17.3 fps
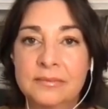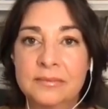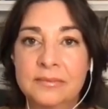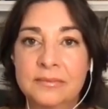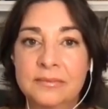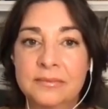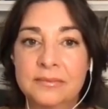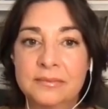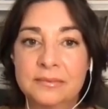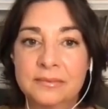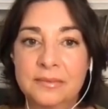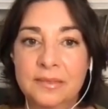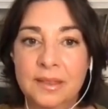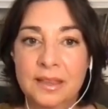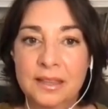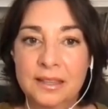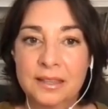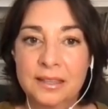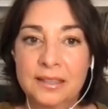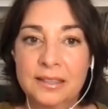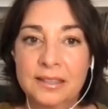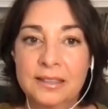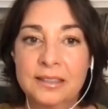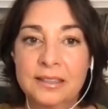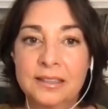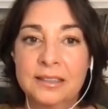
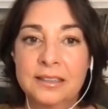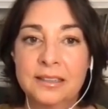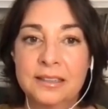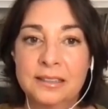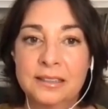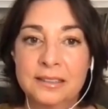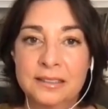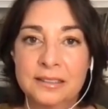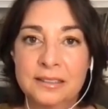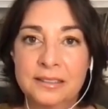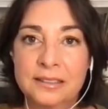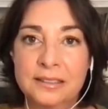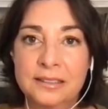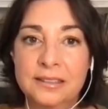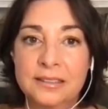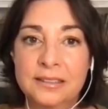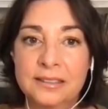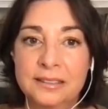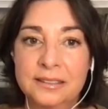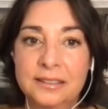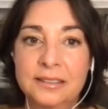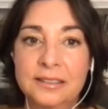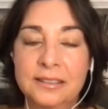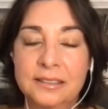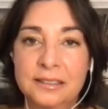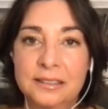
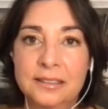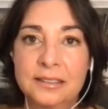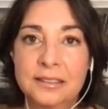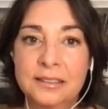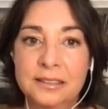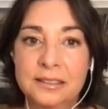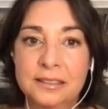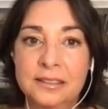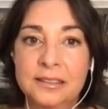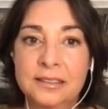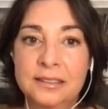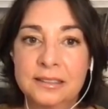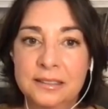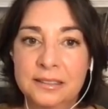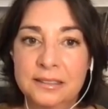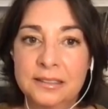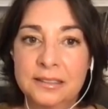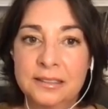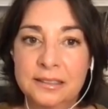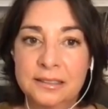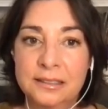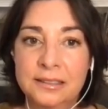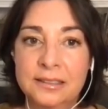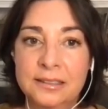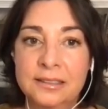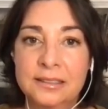
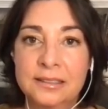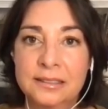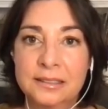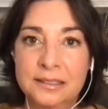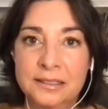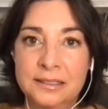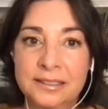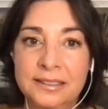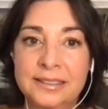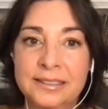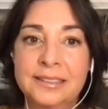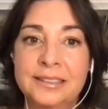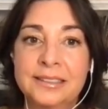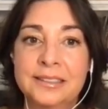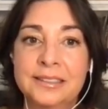This person isn't speaking.